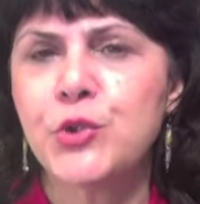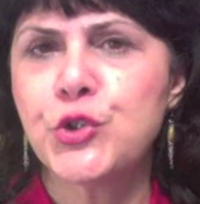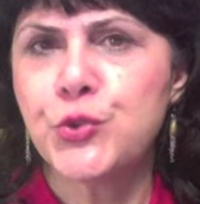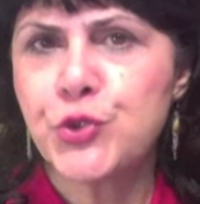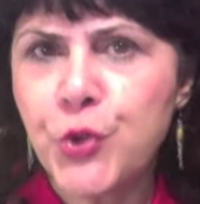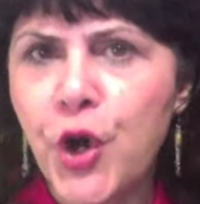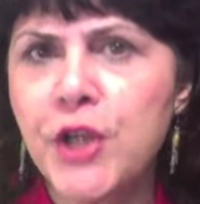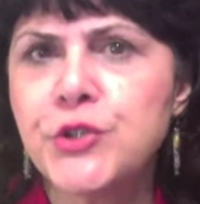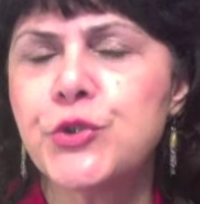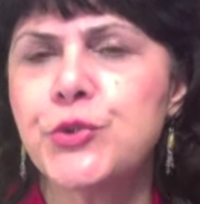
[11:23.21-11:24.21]
we should
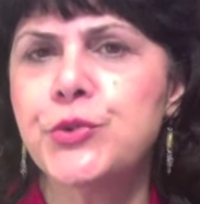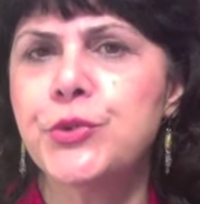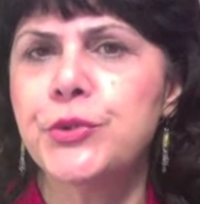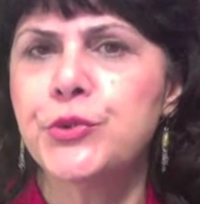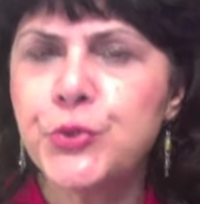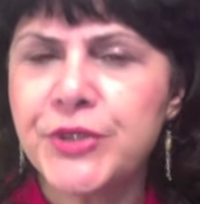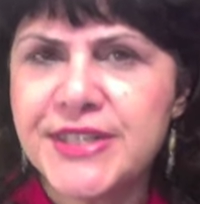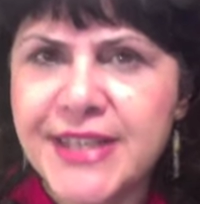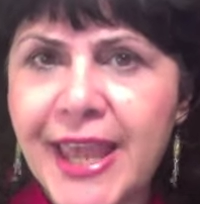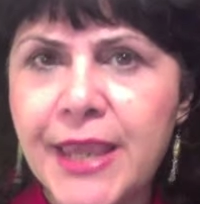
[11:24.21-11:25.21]
try to do the
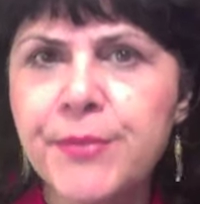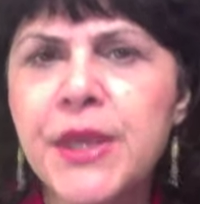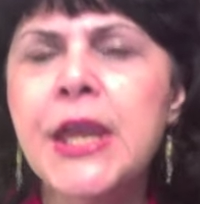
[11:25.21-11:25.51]
same.